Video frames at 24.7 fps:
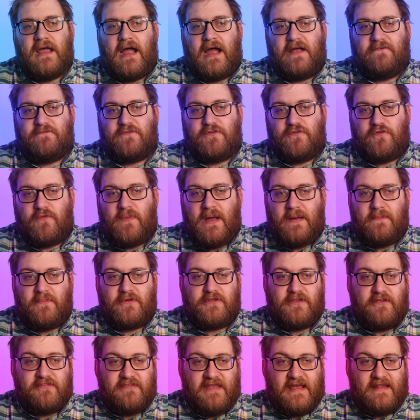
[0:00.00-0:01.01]
if you remember
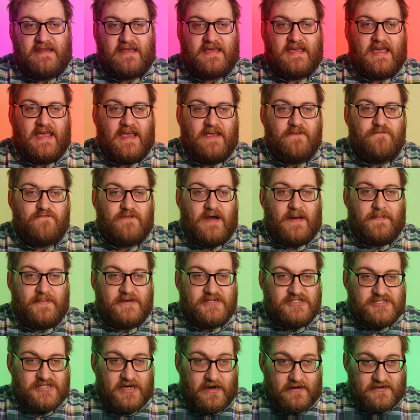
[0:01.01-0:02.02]
the dedicated rapid
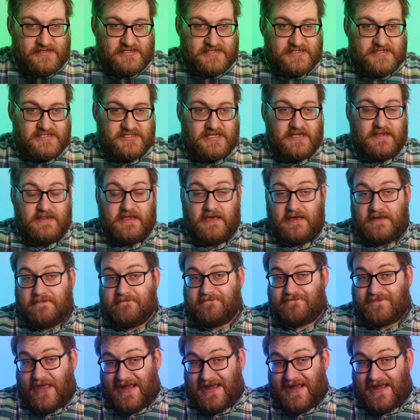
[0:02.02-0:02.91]
chargers that